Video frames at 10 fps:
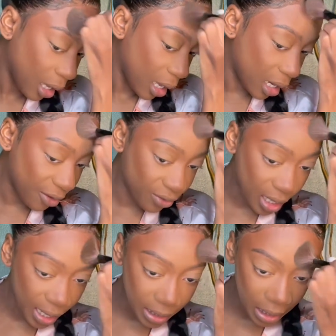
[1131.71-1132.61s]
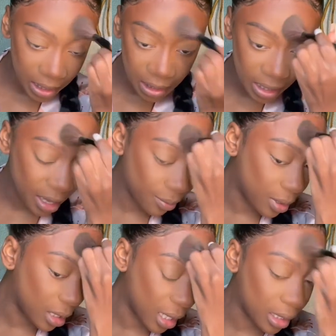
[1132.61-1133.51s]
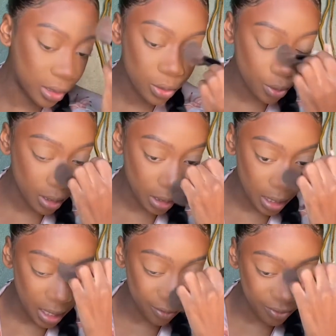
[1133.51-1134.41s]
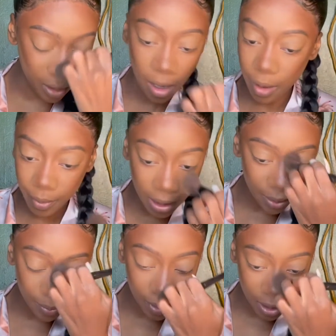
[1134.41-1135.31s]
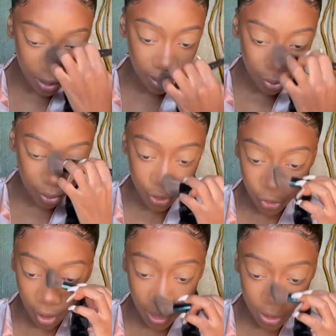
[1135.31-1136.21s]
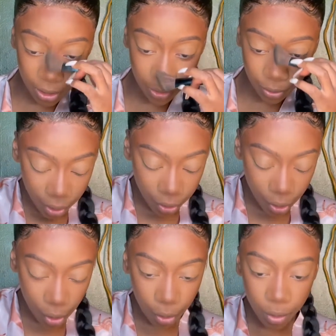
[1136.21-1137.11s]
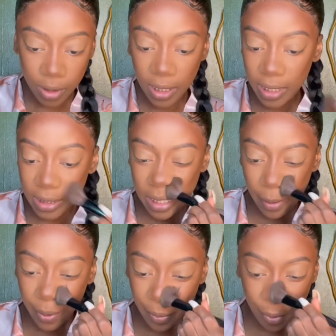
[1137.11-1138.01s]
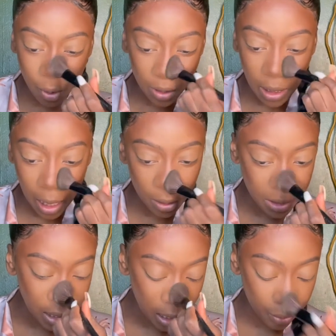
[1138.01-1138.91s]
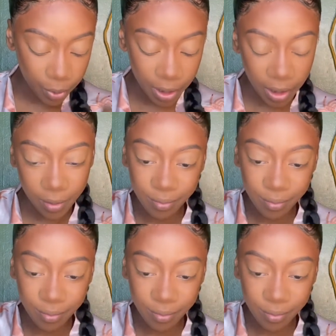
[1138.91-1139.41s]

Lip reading: And I feel like lately I've been like doing a lot of the upkeeping, or trying to, you know, things that people on the outside wouldn't